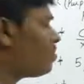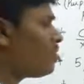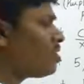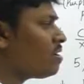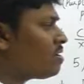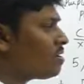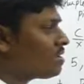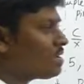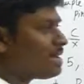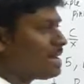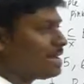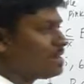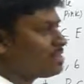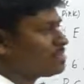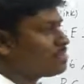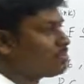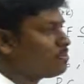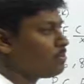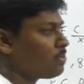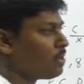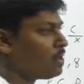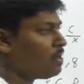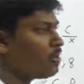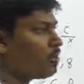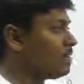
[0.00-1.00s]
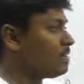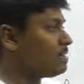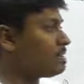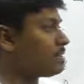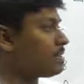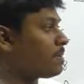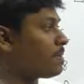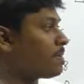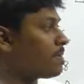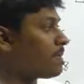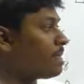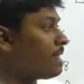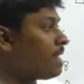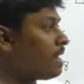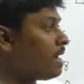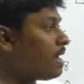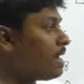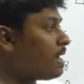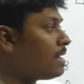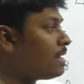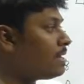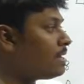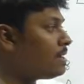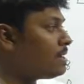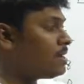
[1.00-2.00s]
on to the next point. Okay,
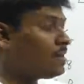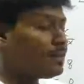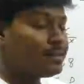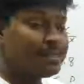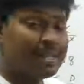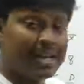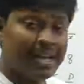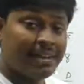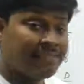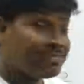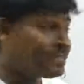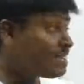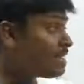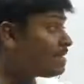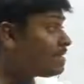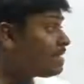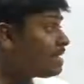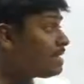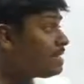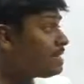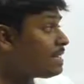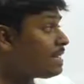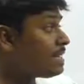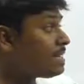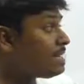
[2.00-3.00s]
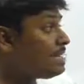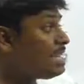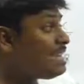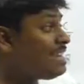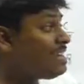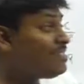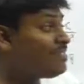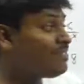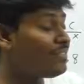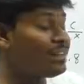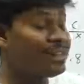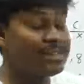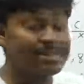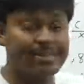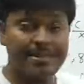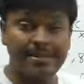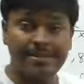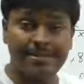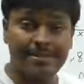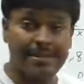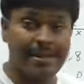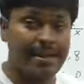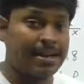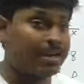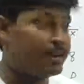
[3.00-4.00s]
and they have said that D
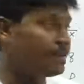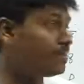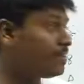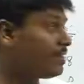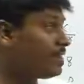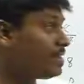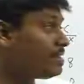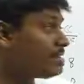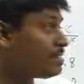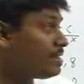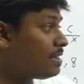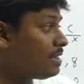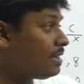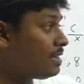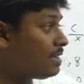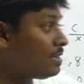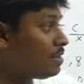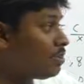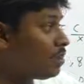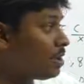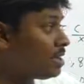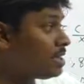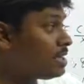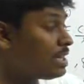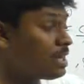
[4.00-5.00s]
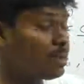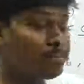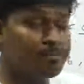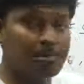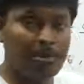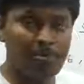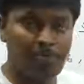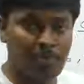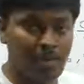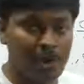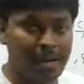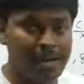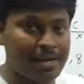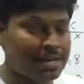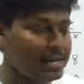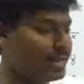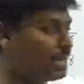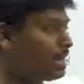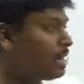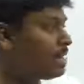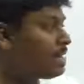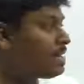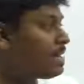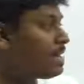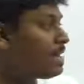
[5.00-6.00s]
faces R. Friends, look at the number point
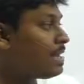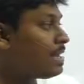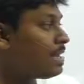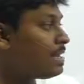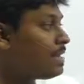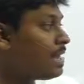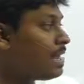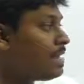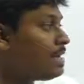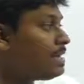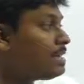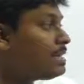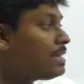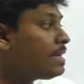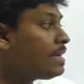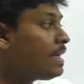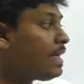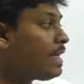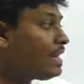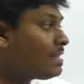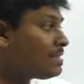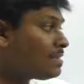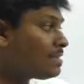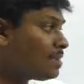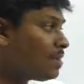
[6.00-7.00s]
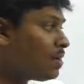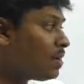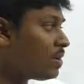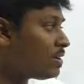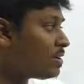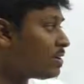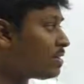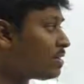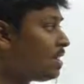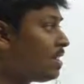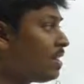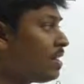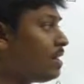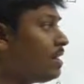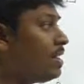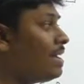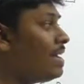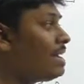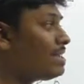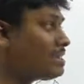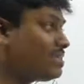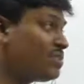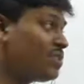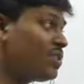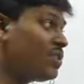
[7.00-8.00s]
9. Neither S nor
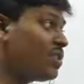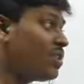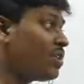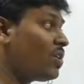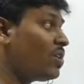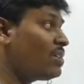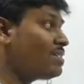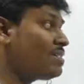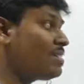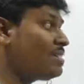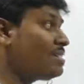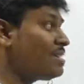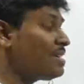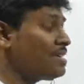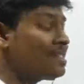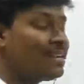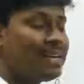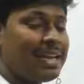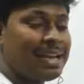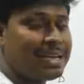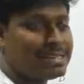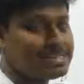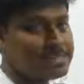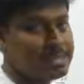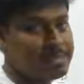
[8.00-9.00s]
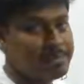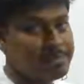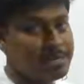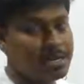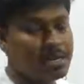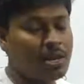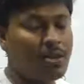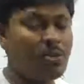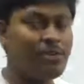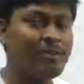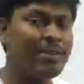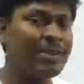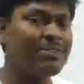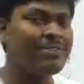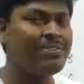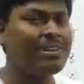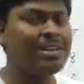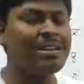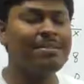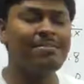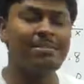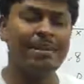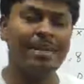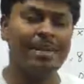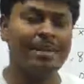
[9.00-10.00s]
R sits at an extreme end. Now we have
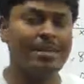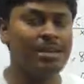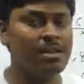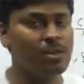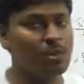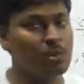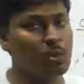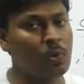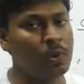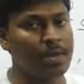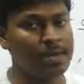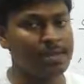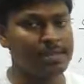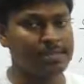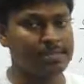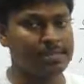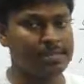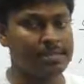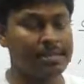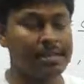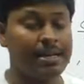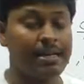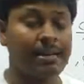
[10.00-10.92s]
eliminated two conditions.